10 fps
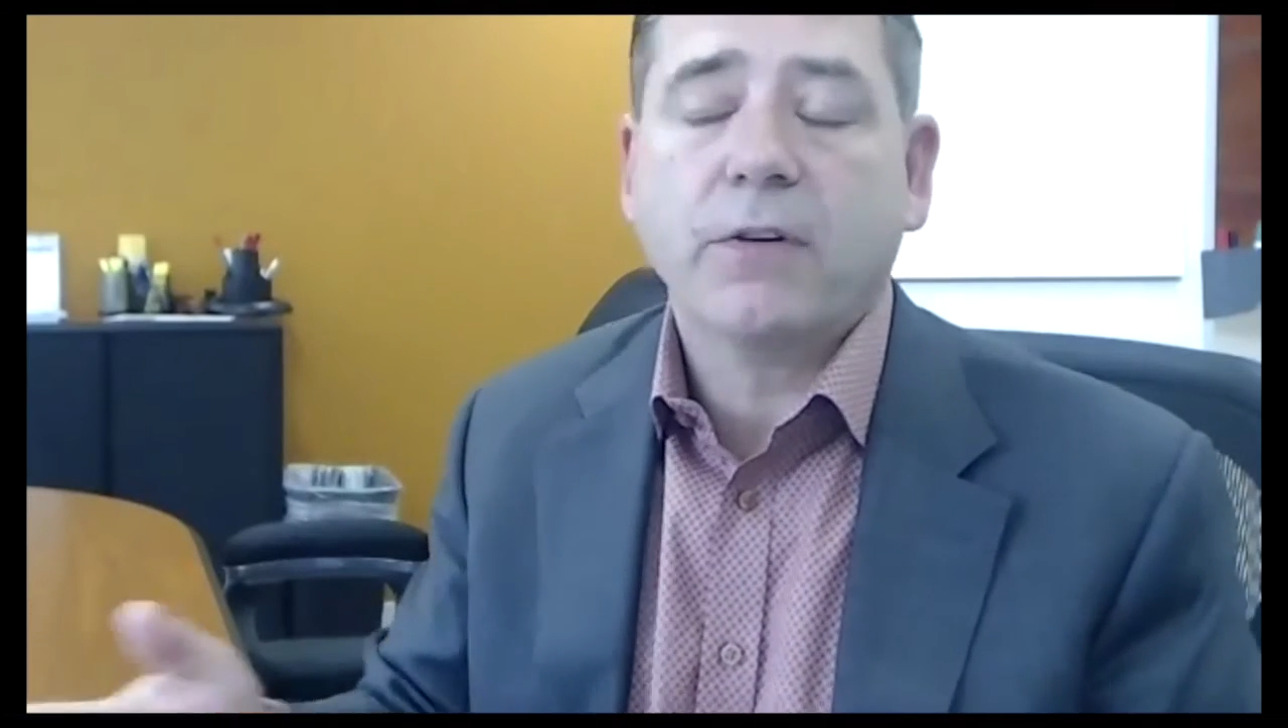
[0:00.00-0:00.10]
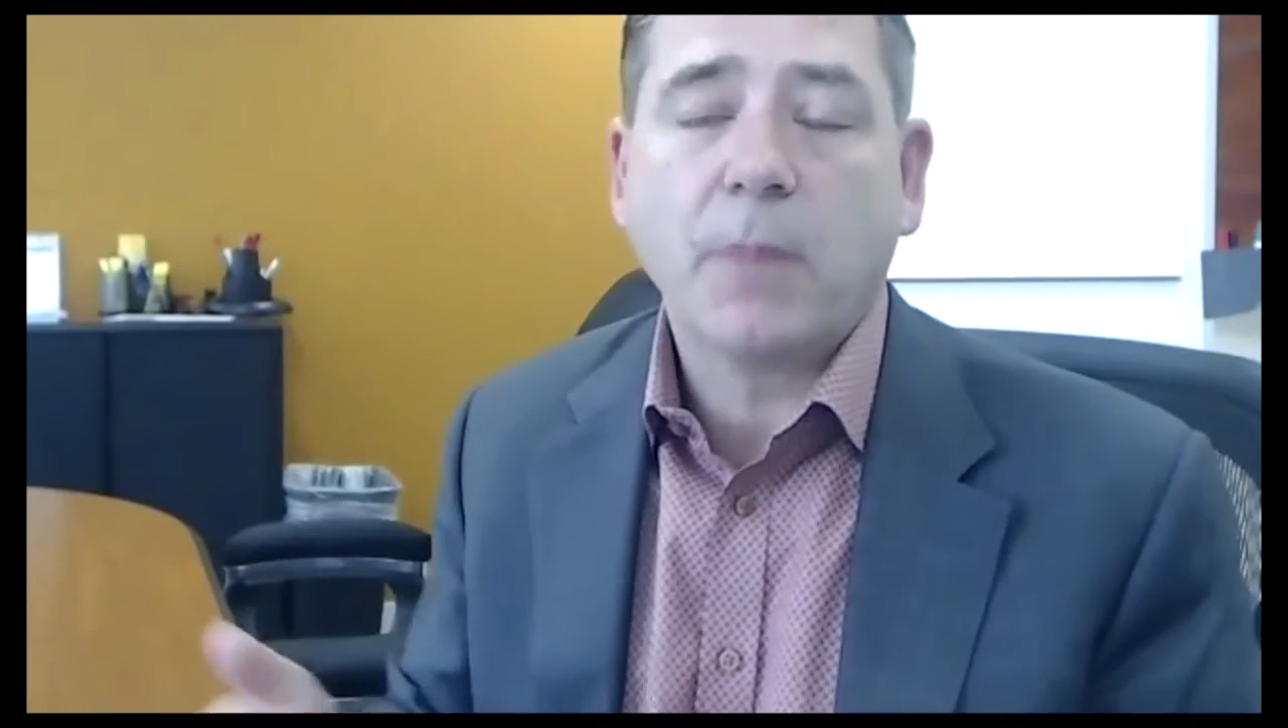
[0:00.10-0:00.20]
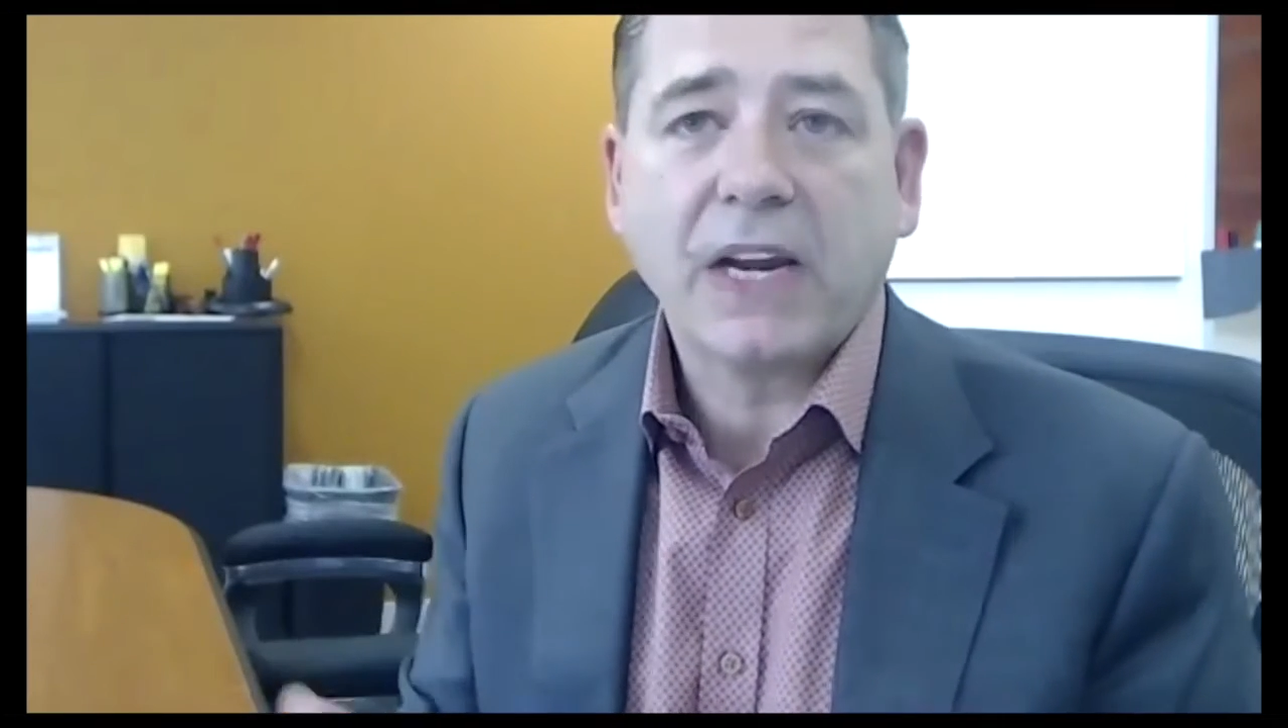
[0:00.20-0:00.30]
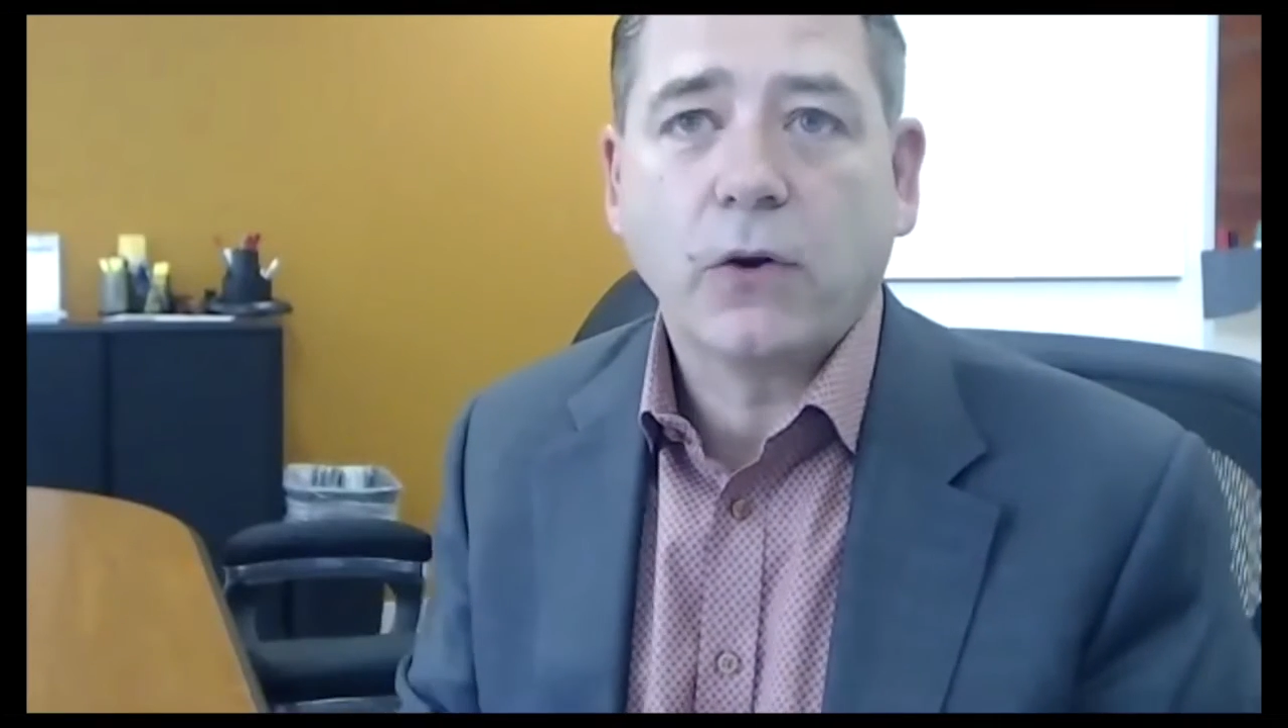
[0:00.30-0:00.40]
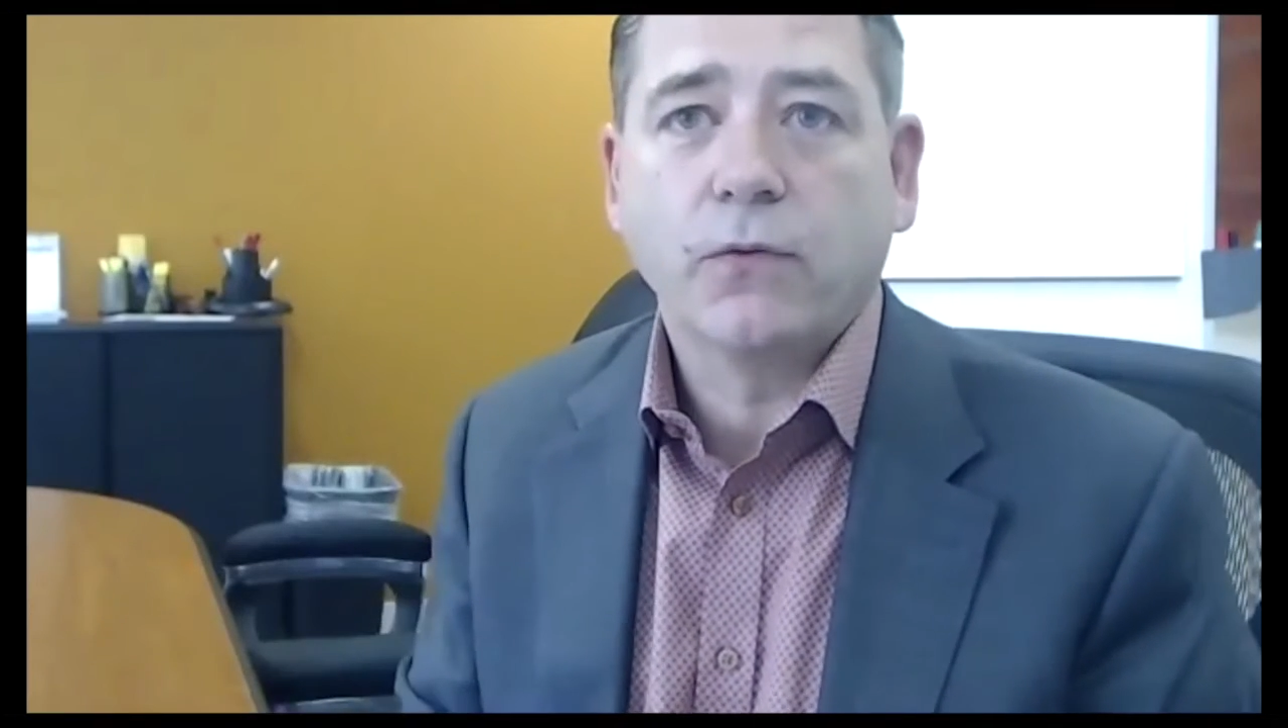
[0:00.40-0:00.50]
a
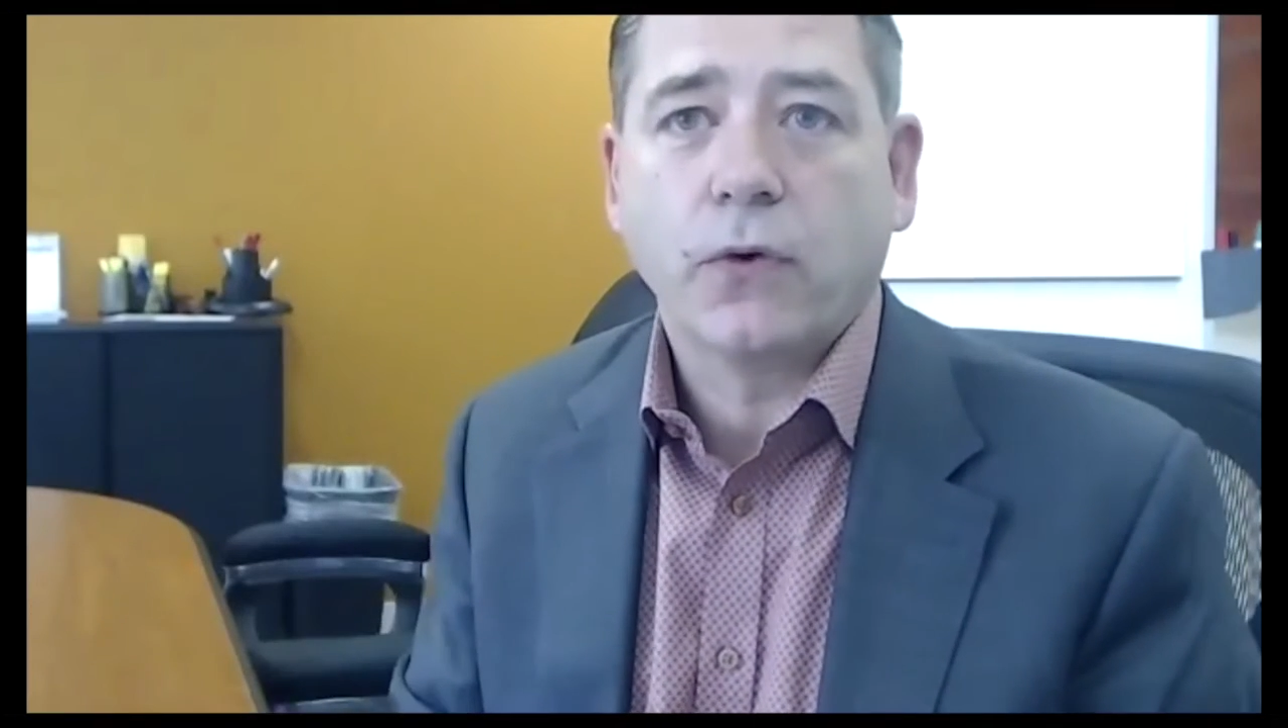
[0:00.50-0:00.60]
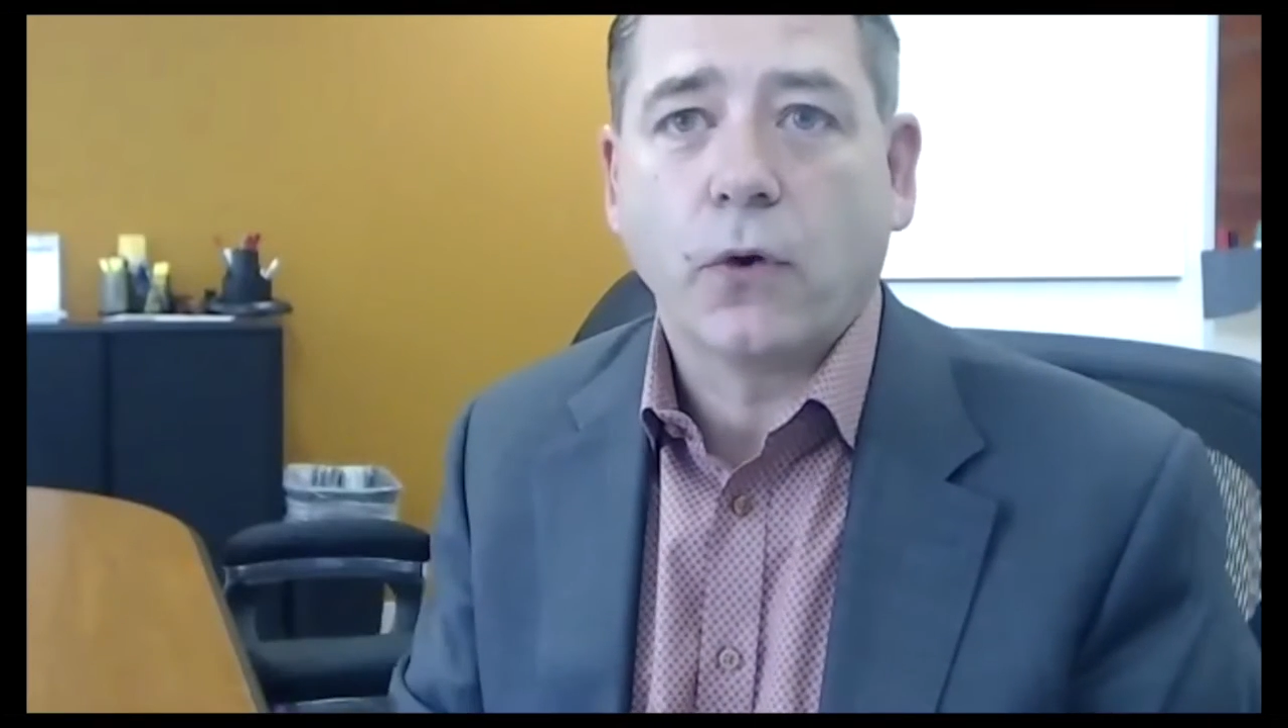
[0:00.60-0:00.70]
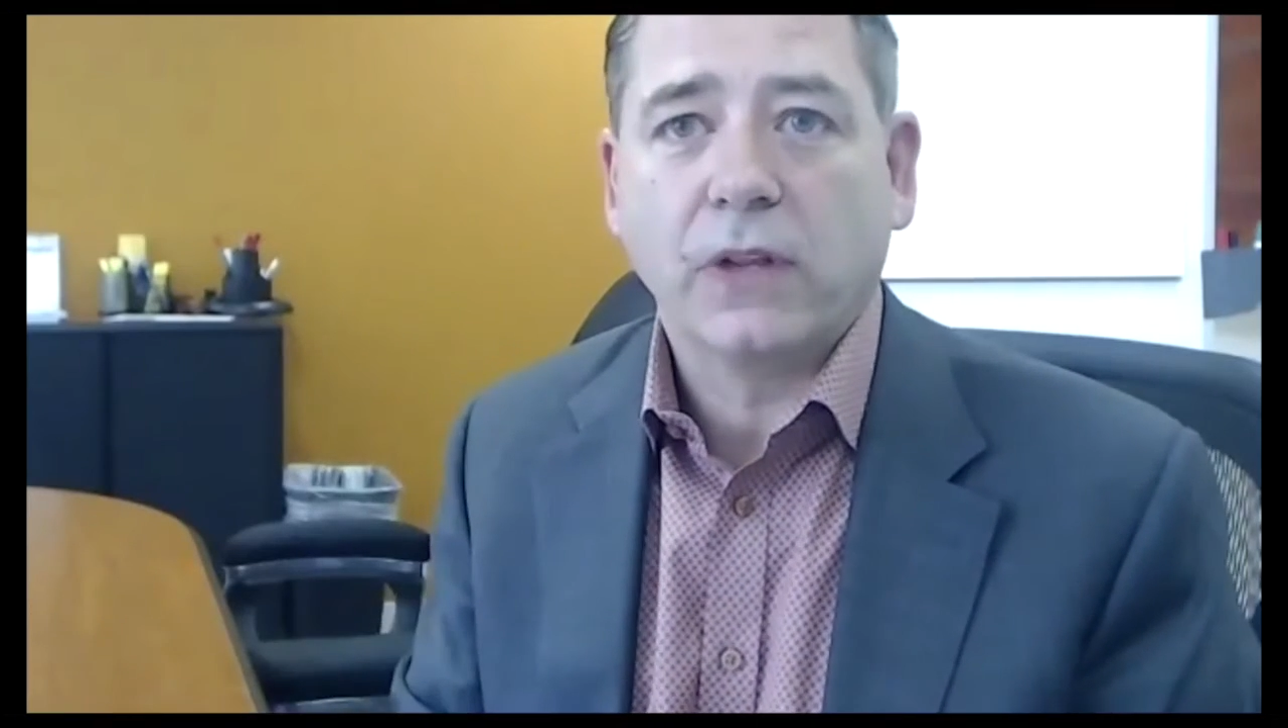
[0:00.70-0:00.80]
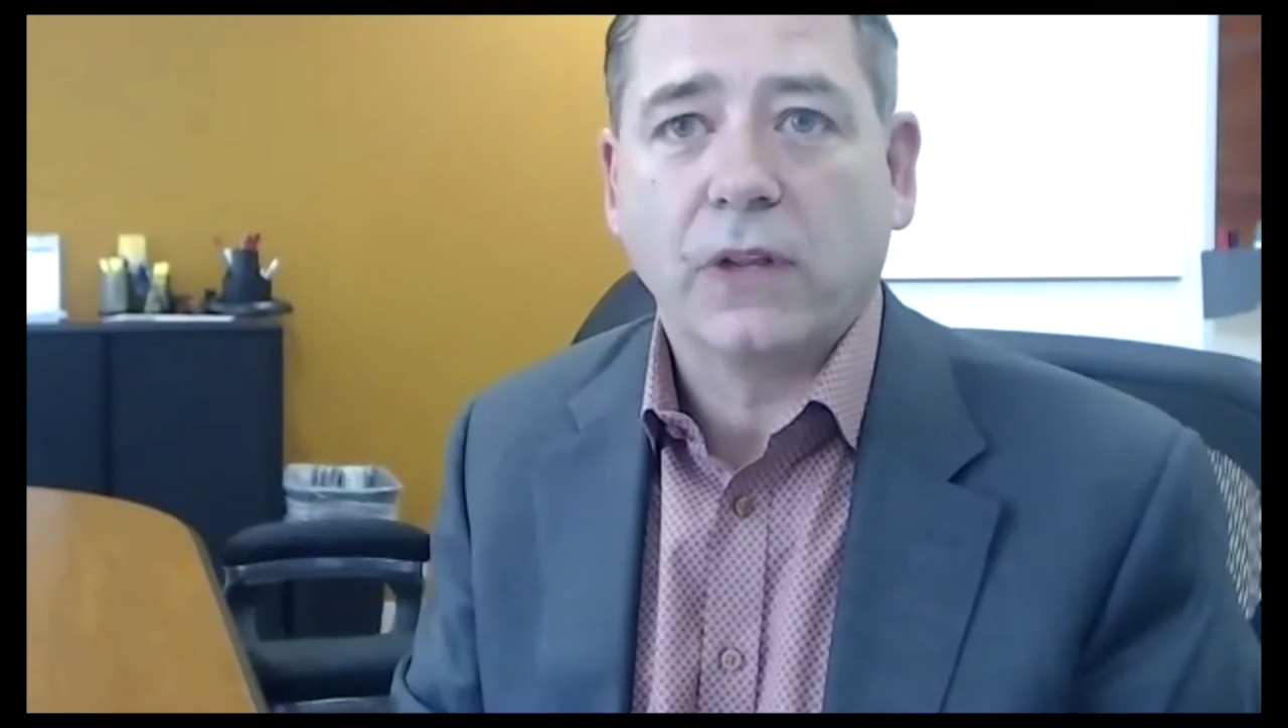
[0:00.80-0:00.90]
microphone